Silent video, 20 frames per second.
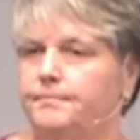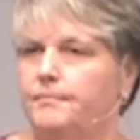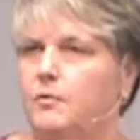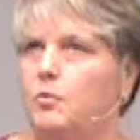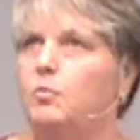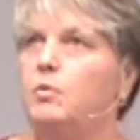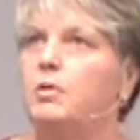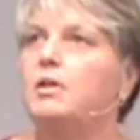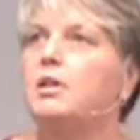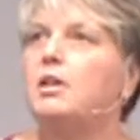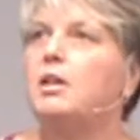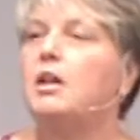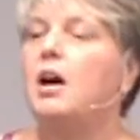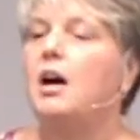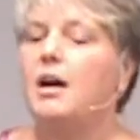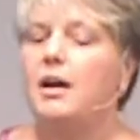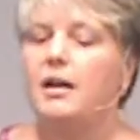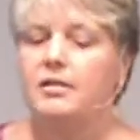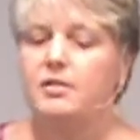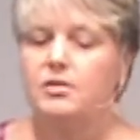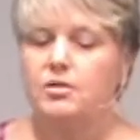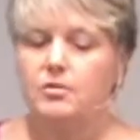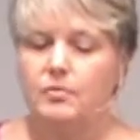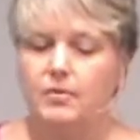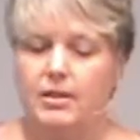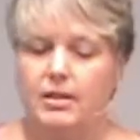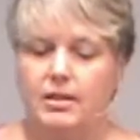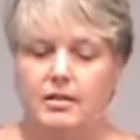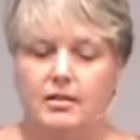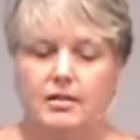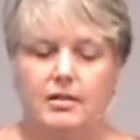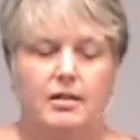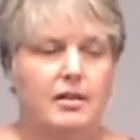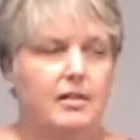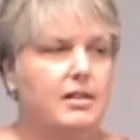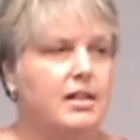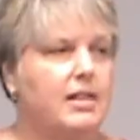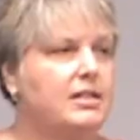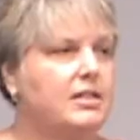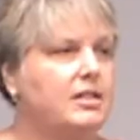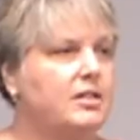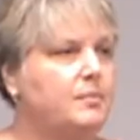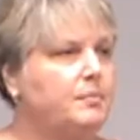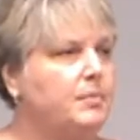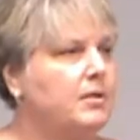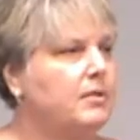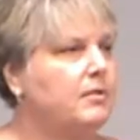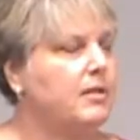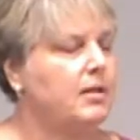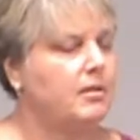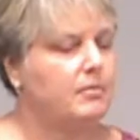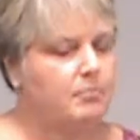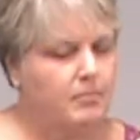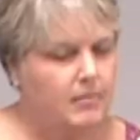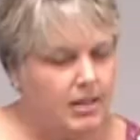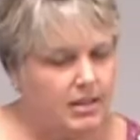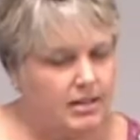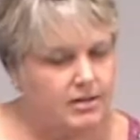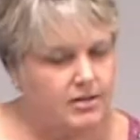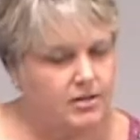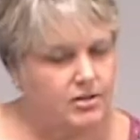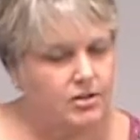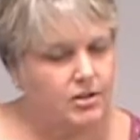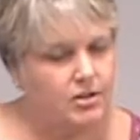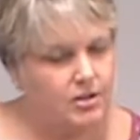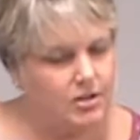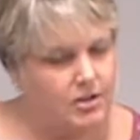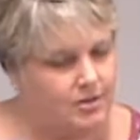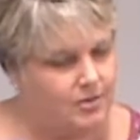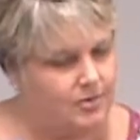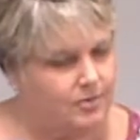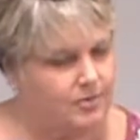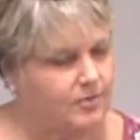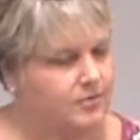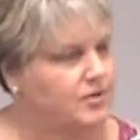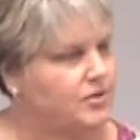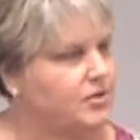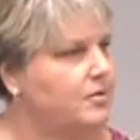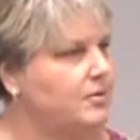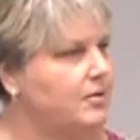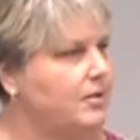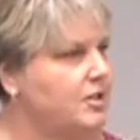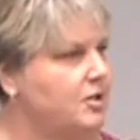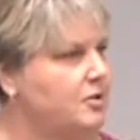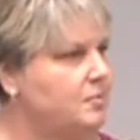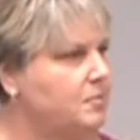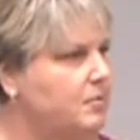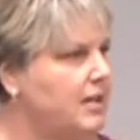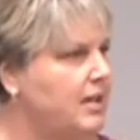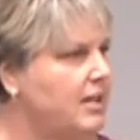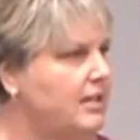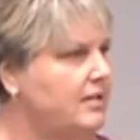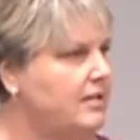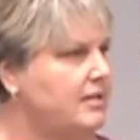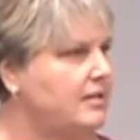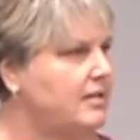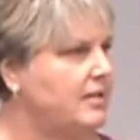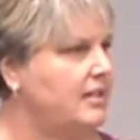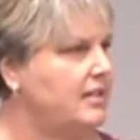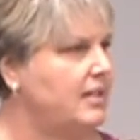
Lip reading: We're a conduit that Spirit must use to express